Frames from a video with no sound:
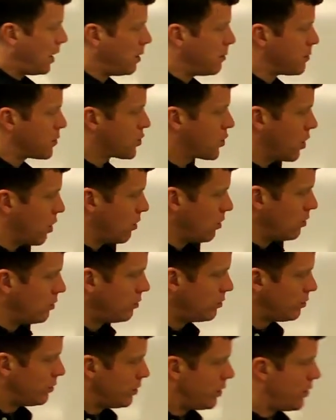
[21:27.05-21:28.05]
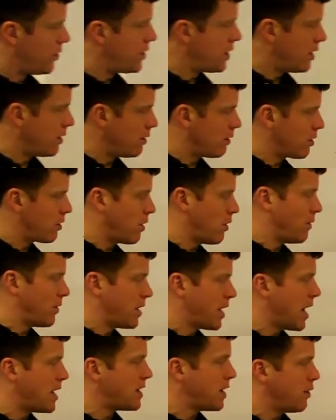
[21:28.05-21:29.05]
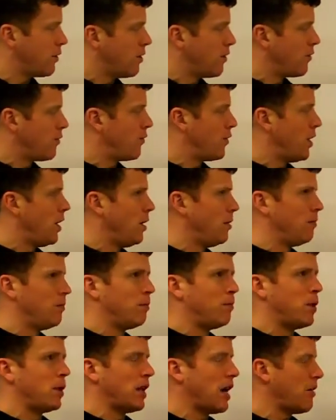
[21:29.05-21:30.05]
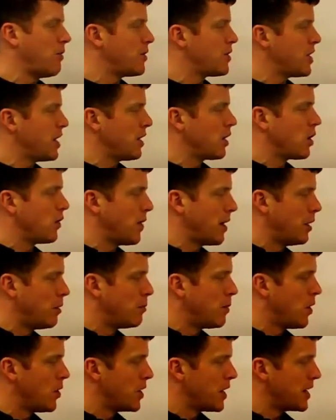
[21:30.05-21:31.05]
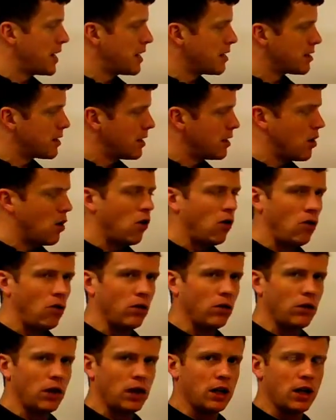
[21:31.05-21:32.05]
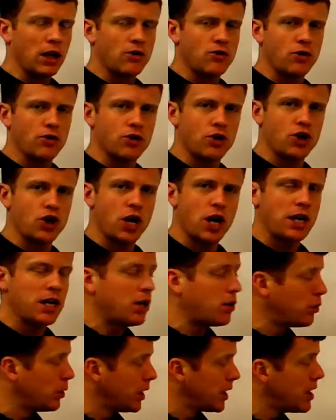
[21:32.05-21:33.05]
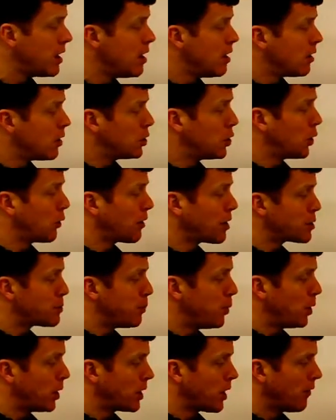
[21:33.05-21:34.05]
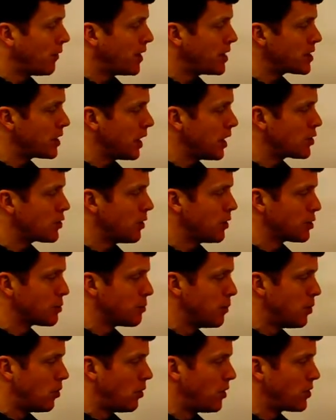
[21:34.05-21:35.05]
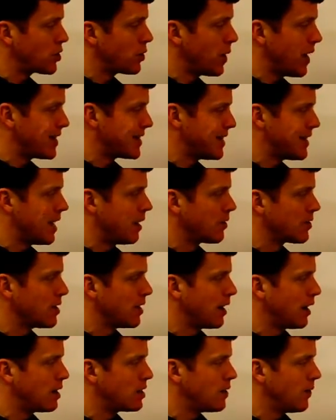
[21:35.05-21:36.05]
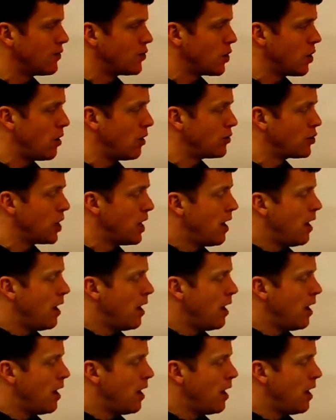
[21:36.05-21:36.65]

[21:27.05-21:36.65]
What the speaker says: So the idea of polarity and covalent bonding is that not all electrons are shared equally. Chlorine's pulling on these electrons more, so it has a delta negative charge.